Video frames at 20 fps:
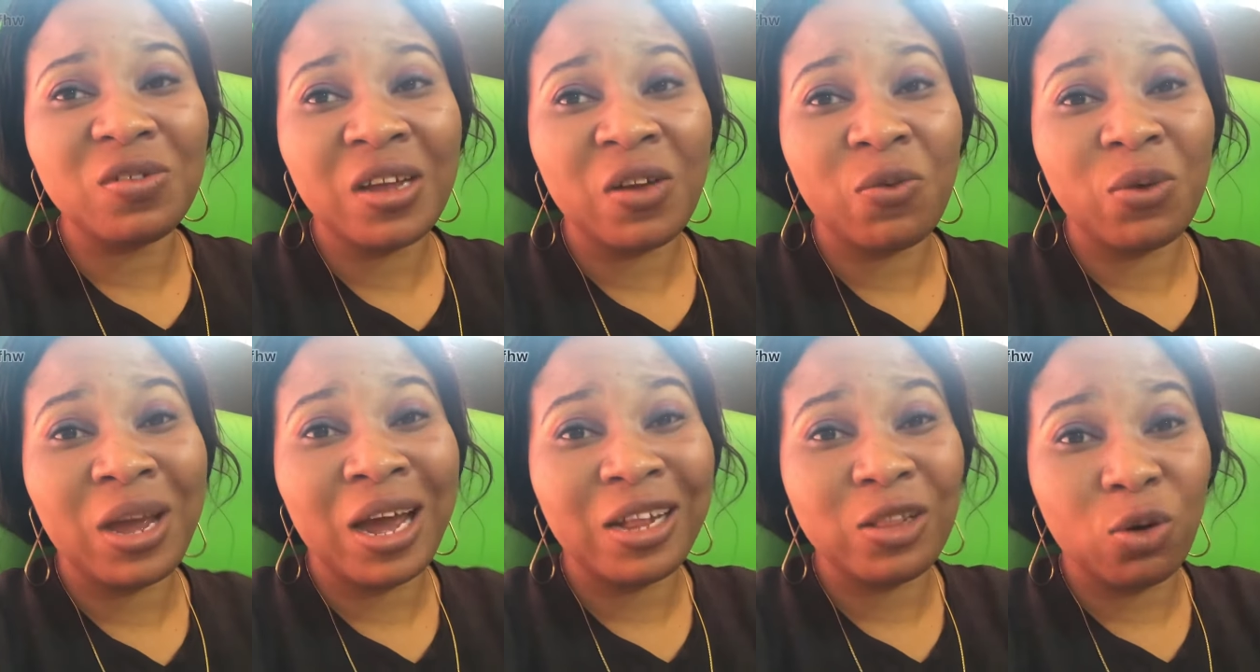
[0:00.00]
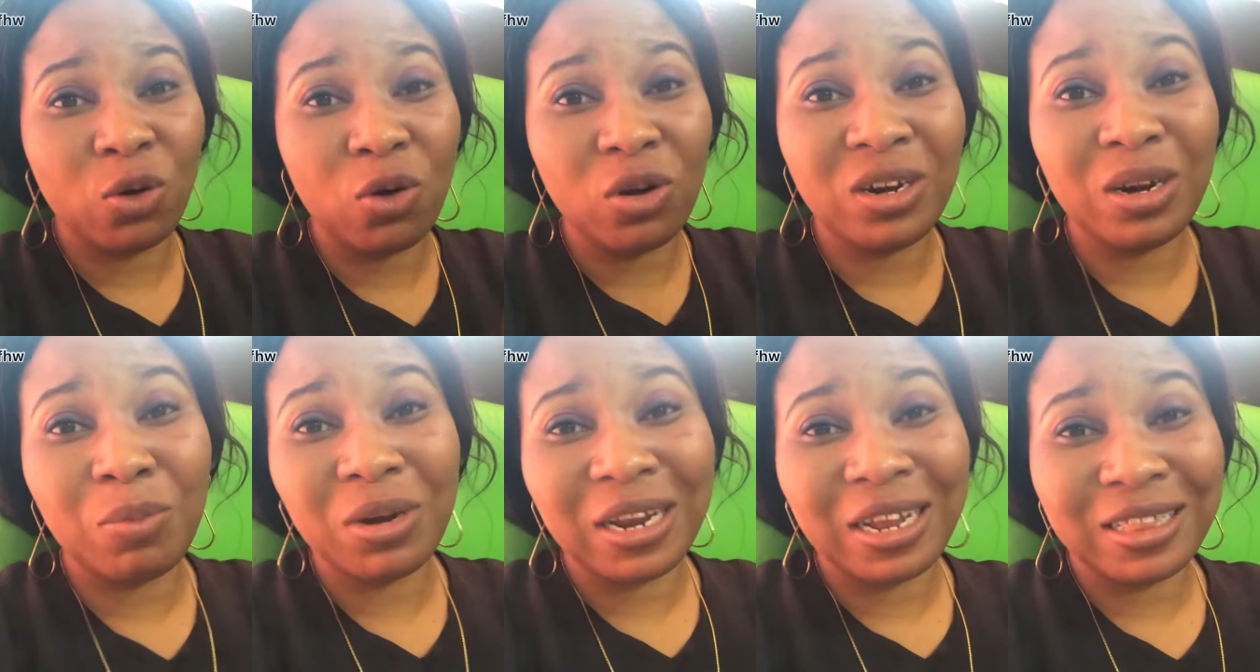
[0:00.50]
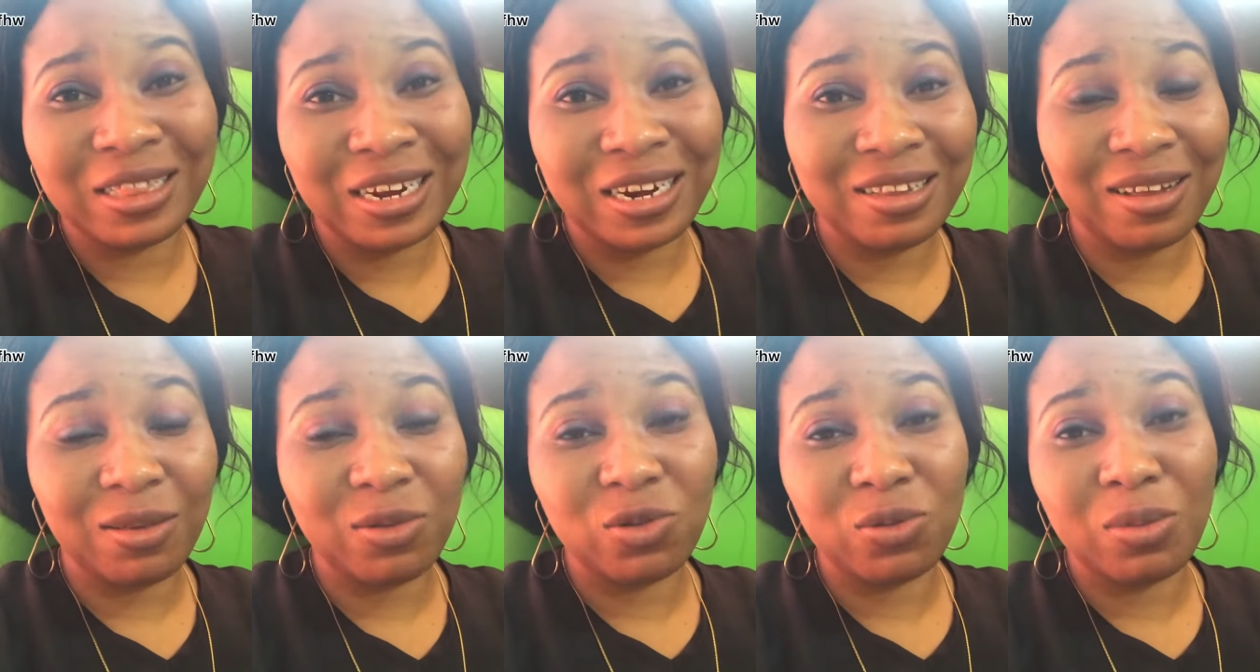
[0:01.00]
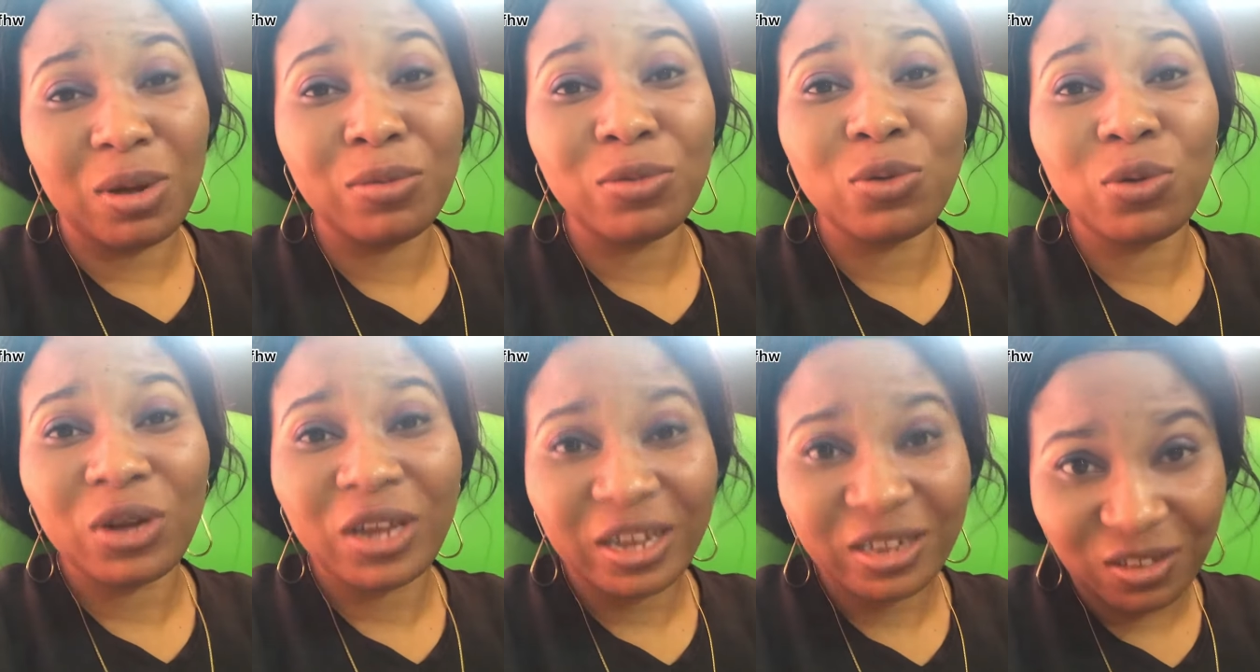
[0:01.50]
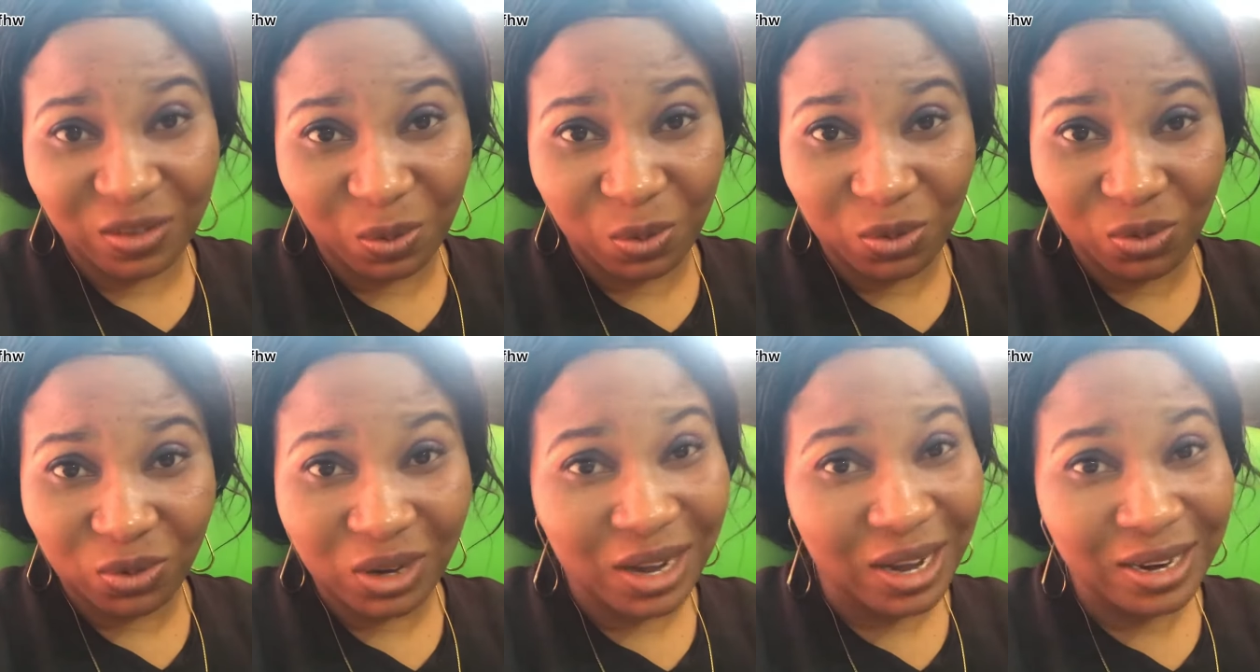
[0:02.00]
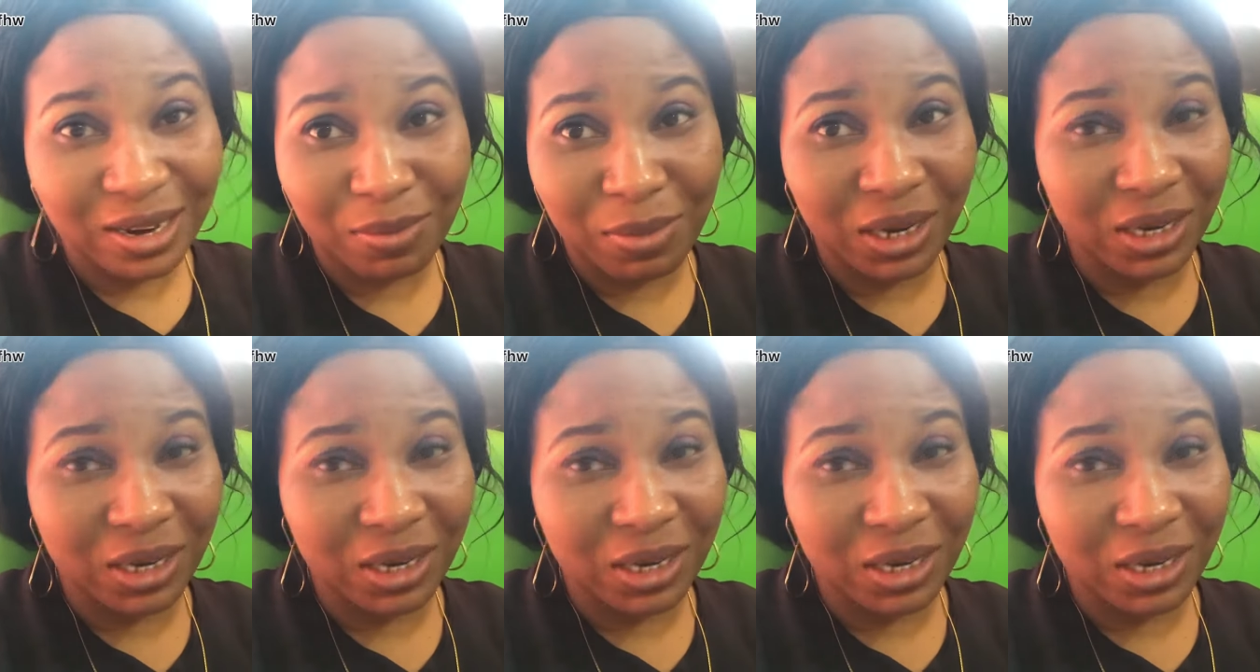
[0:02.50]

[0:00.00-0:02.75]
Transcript: If you had to go there more than 3 times to be able to get spoon, you can imagine.